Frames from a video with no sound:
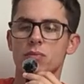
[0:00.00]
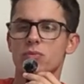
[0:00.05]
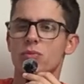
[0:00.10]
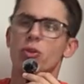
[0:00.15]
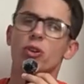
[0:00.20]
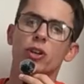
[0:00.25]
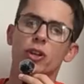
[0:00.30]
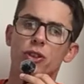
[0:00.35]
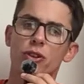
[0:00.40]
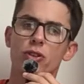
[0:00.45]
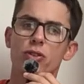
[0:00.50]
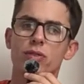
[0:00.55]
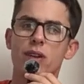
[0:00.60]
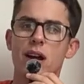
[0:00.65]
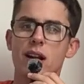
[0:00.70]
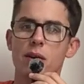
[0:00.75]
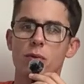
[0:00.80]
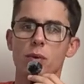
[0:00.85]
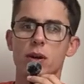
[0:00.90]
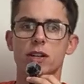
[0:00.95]
Really, third
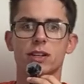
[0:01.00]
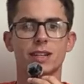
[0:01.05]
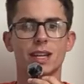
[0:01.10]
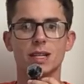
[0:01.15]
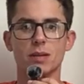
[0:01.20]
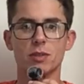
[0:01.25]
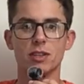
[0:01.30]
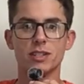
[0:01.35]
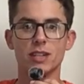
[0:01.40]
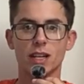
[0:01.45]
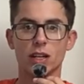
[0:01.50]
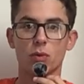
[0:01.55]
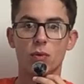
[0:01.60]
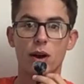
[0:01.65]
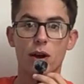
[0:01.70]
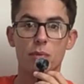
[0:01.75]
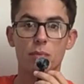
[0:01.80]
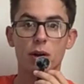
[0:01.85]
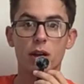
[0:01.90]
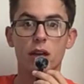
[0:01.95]
round. I wouldn't take him in the second
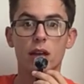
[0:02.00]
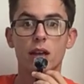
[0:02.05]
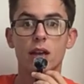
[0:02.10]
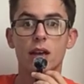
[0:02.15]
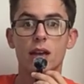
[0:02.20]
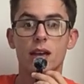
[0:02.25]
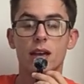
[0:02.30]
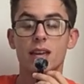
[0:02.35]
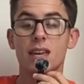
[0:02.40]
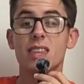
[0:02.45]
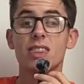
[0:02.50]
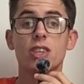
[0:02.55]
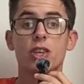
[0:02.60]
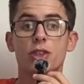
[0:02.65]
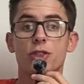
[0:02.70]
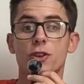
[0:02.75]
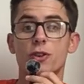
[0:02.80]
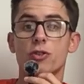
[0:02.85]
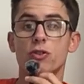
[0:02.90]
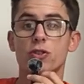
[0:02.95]
round, but in the
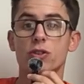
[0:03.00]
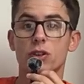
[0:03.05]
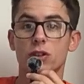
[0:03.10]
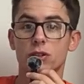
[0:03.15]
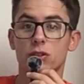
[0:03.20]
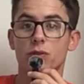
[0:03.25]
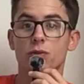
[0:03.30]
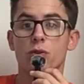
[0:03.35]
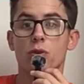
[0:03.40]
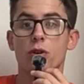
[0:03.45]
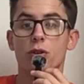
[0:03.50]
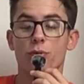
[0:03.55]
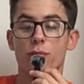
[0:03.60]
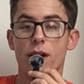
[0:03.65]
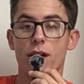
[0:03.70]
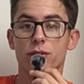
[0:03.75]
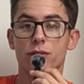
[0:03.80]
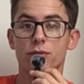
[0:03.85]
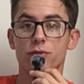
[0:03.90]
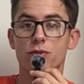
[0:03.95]
third to fourth
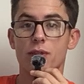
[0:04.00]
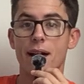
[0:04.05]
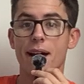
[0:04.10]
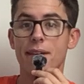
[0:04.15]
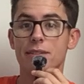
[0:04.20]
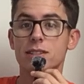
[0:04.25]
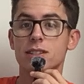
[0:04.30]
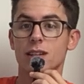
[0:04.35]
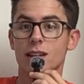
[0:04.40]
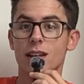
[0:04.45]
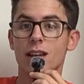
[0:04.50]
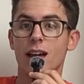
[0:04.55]
rounds of drafts,